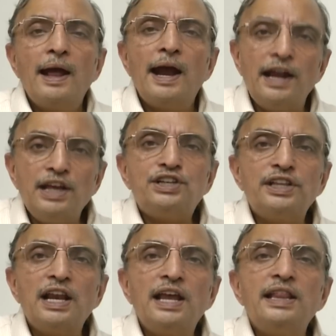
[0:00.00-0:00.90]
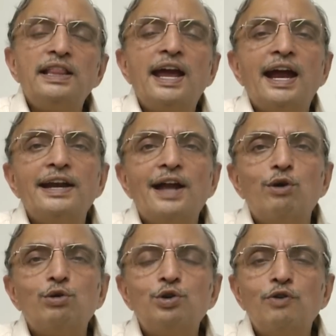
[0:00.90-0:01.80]
Additionally, in the
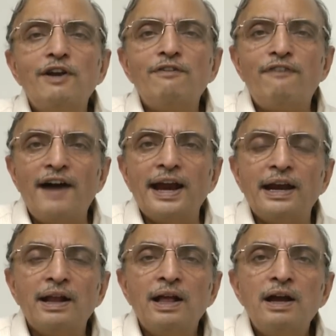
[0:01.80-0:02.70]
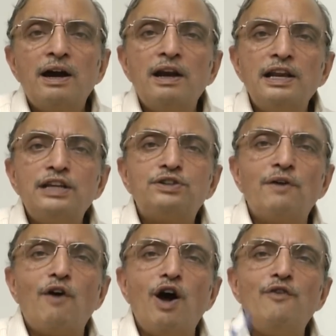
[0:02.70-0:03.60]
handout you will find a list
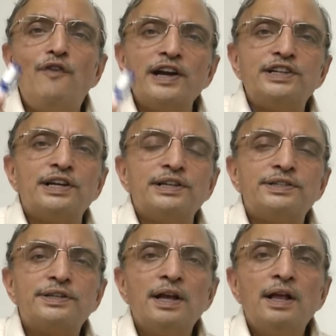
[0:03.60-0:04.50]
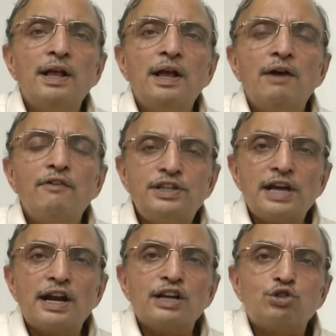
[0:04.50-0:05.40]
of all functions which
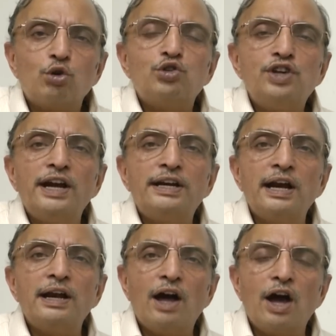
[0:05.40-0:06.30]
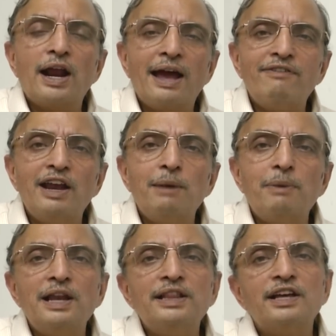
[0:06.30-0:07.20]
are associated or
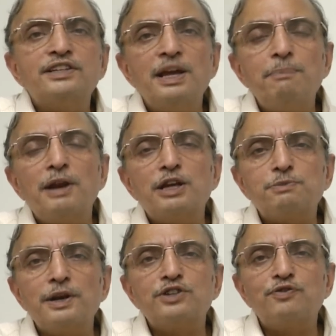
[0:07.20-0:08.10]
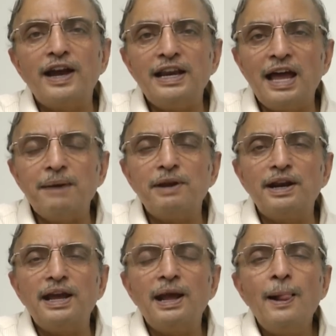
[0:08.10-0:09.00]
available in the C++ file
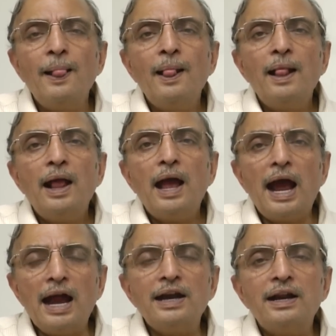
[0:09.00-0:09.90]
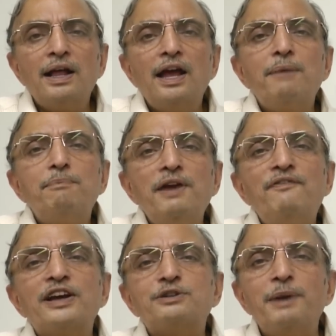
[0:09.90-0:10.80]
library and a brief
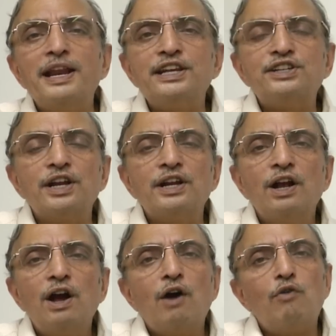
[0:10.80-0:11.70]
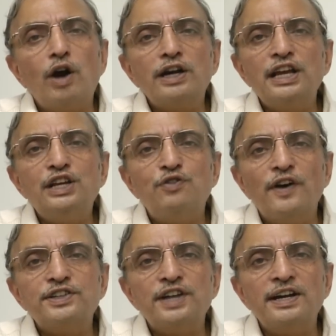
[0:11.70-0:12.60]
explanation of what each
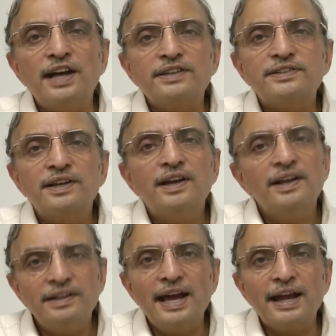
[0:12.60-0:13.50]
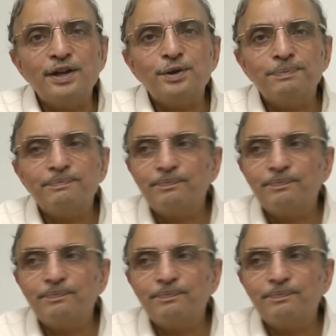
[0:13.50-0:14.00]
function does. Thank you.